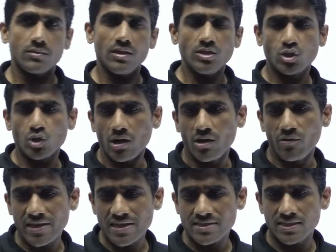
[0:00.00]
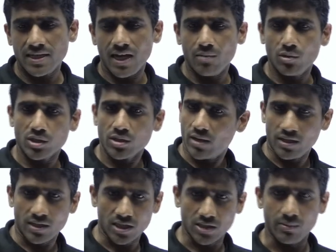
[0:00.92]
In short, we can say abolition
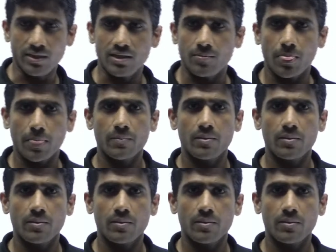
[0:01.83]
of untouchability.